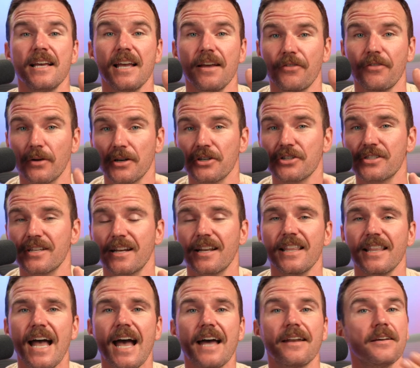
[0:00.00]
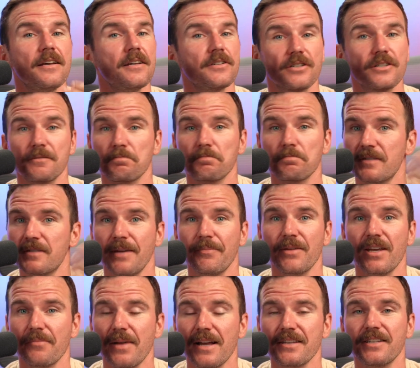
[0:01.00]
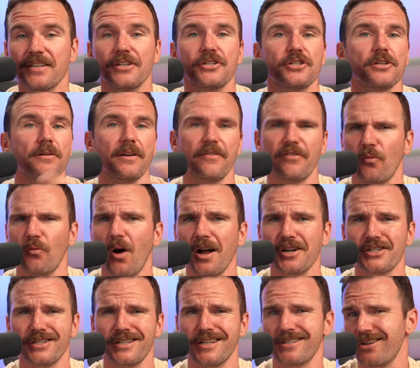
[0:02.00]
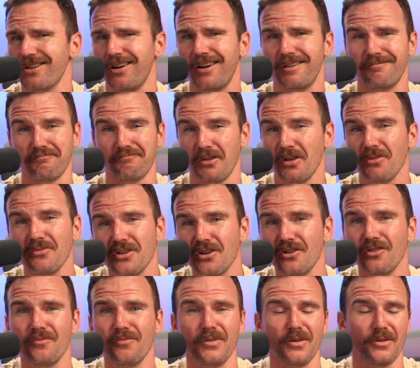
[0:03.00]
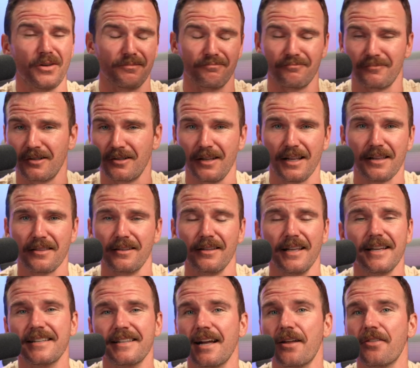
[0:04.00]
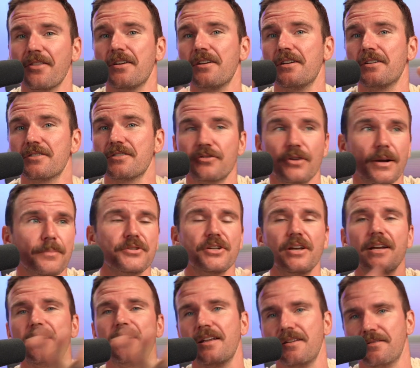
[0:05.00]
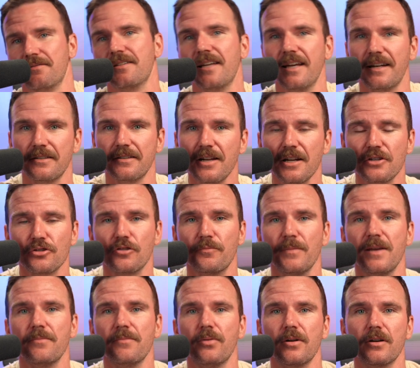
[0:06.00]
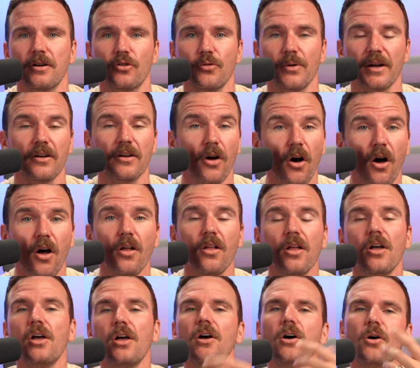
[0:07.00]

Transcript: If you're interested in that, just send me a message. If you're watching this on YouTube, you can click the link down in the description and get in touch with me and book a quick call.